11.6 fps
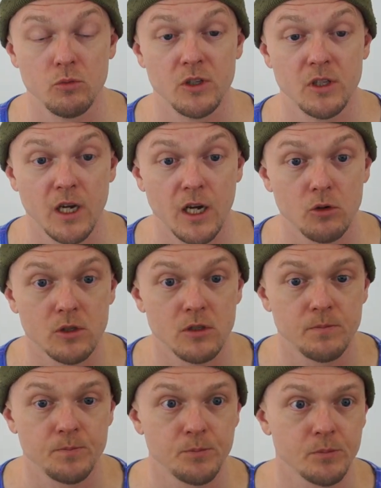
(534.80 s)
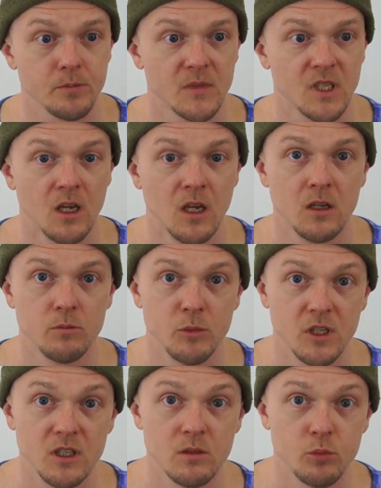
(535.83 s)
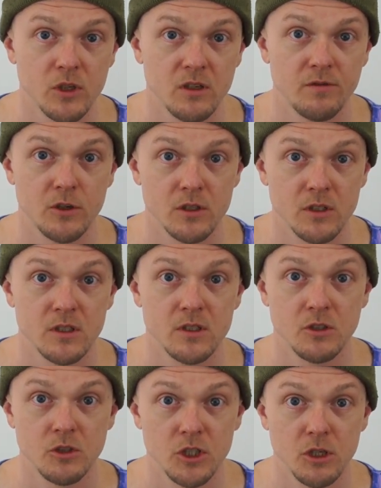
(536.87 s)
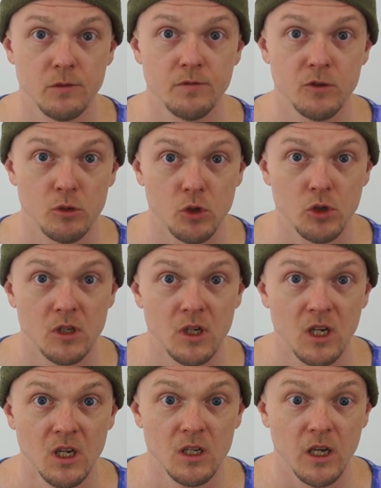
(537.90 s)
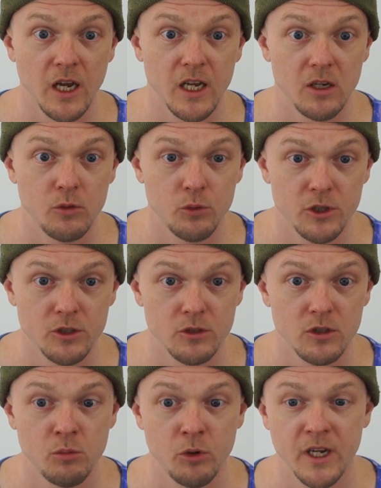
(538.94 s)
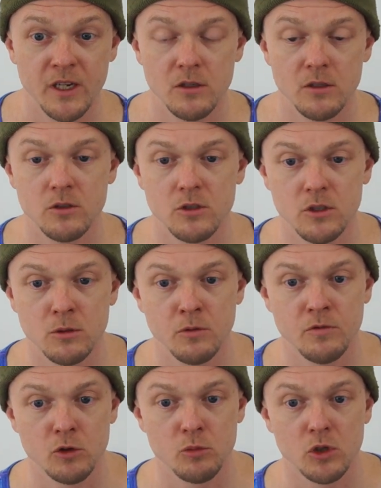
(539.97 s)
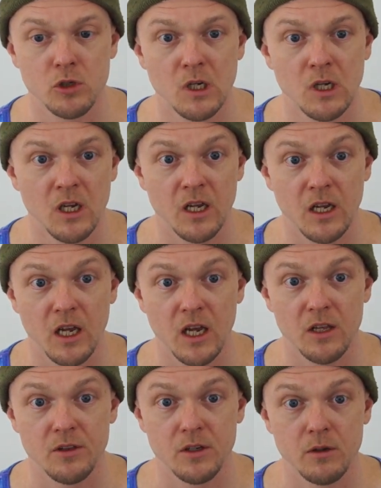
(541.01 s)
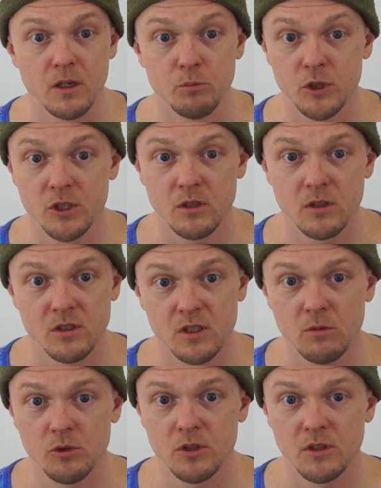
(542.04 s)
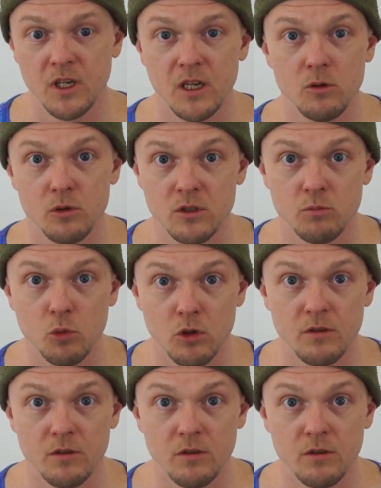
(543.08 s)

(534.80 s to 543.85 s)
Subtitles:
in the house. Mini split versus geothermal. I had originally planned to use geothermal, and I had the misconception that it was more